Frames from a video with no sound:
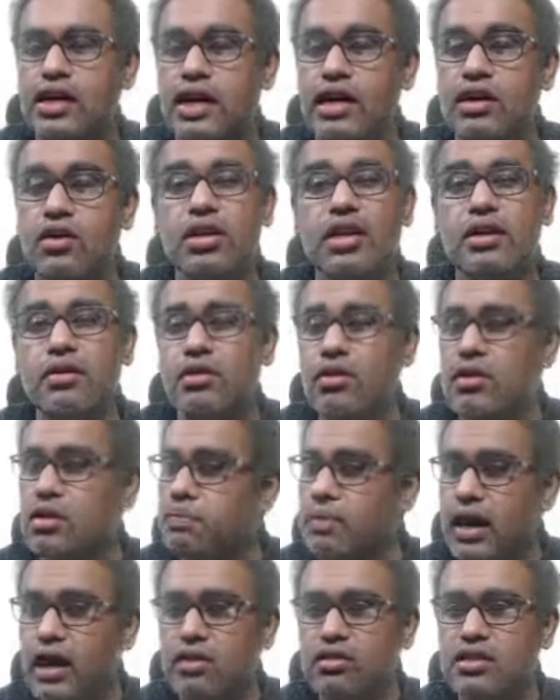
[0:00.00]
only on
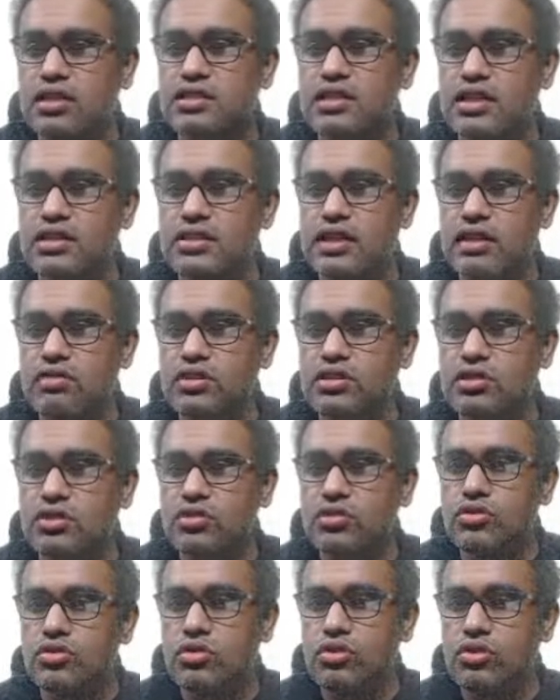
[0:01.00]
part of the C7 which
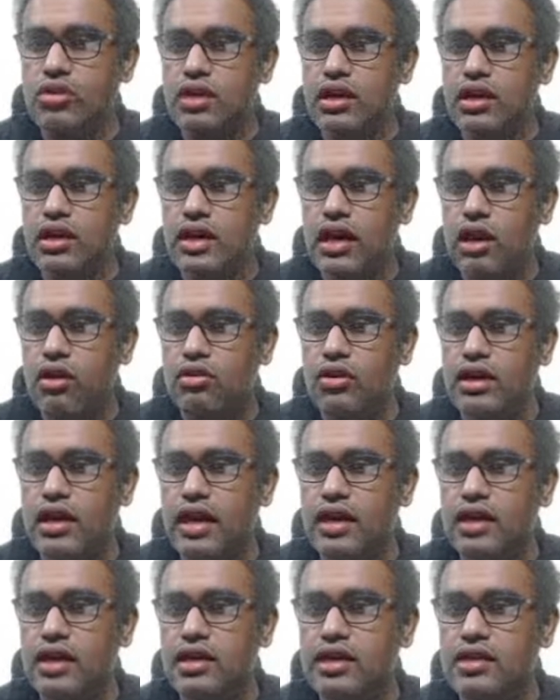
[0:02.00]
is going down,
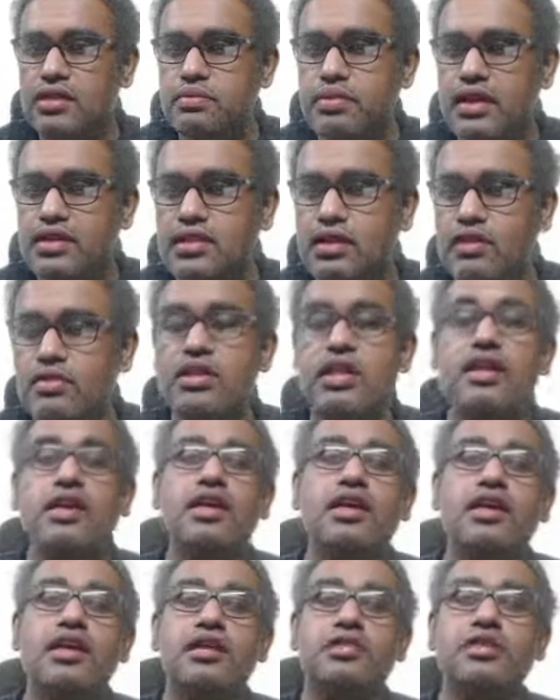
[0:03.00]
and it is mixing with the
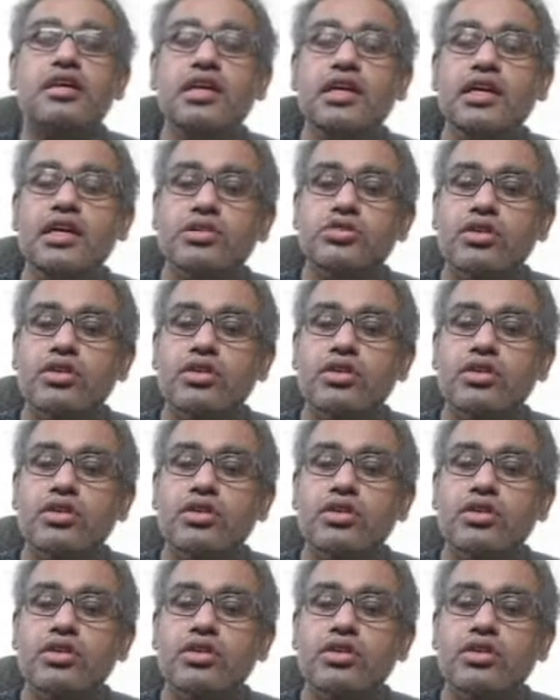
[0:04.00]
ulnar nerve.